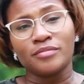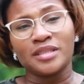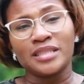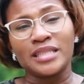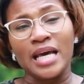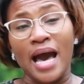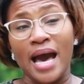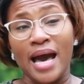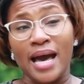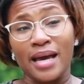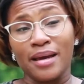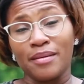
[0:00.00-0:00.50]

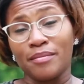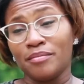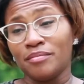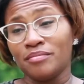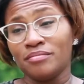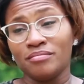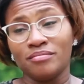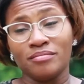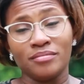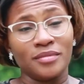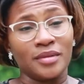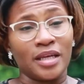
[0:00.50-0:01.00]

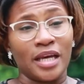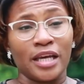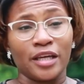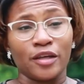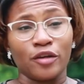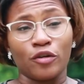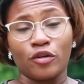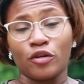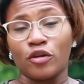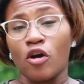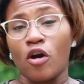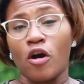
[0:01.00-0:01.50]
time and
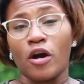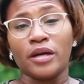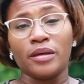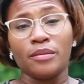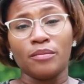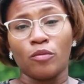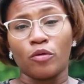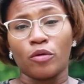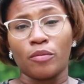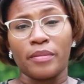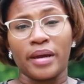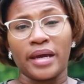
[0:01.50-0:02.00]
your
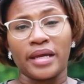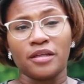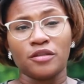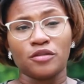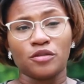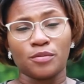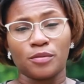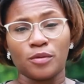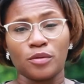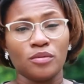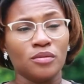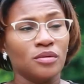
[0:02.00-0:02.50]
garden more
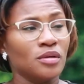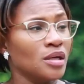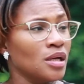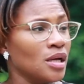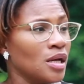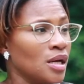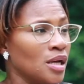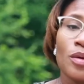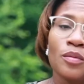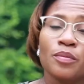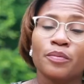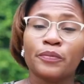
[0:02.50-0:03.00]
manageable.
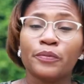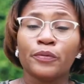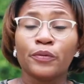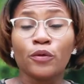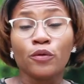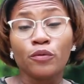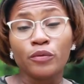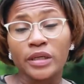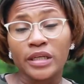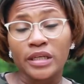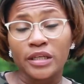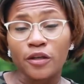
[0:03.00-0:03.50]

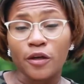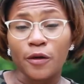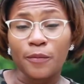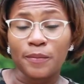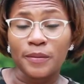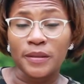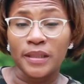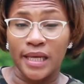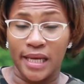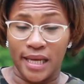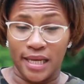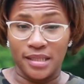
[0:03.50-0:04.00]
Pruning your
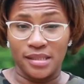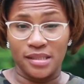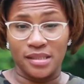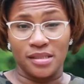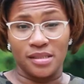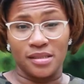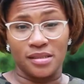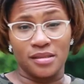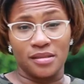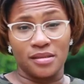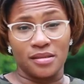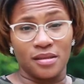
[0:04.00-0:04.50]

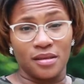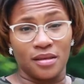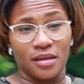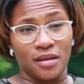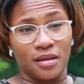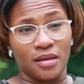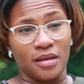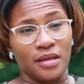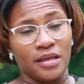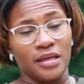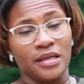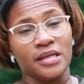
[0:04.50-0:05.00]
plants
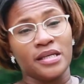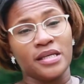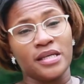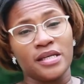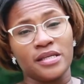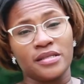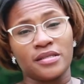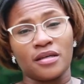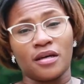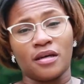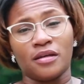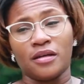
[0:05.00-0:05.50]

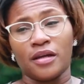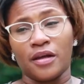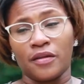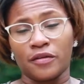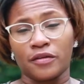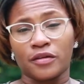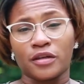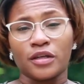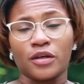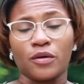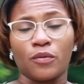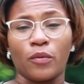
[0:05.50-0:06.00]
is
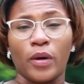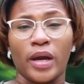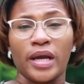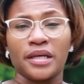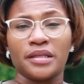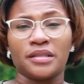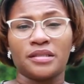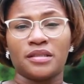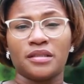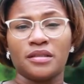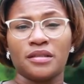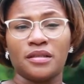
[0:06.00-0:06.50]
another good
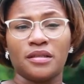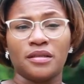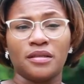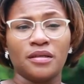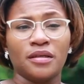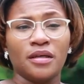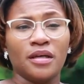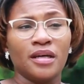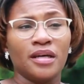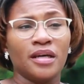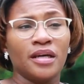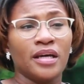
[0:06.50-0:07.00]
way to
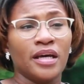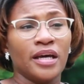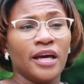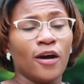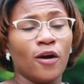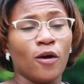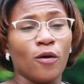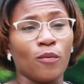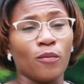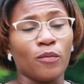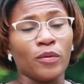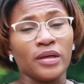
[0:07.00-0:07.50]

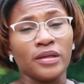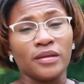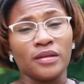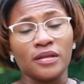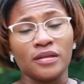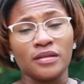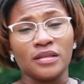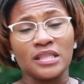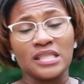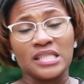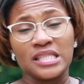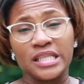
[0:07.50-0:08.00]
help with
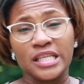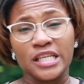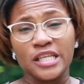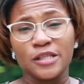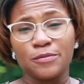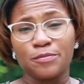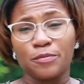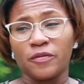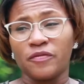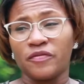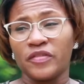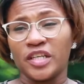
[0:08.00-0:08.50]

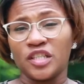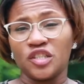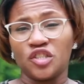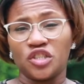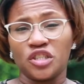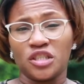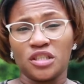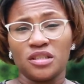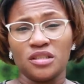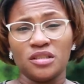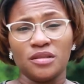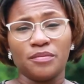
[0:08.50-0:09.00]
disease
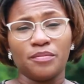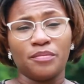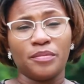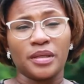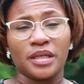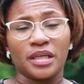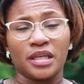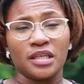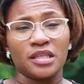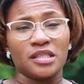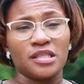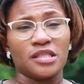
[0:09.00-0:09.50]
prevention,
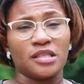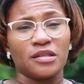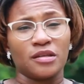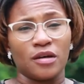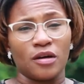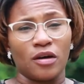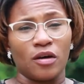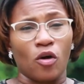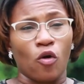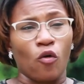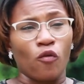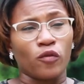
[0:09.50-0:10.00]
because
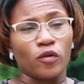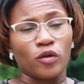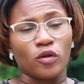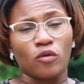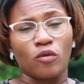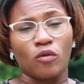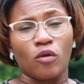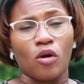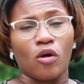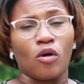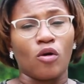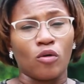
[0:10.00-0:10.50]

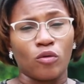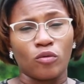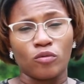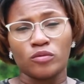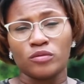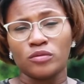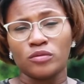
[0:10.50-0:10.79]
overgrown,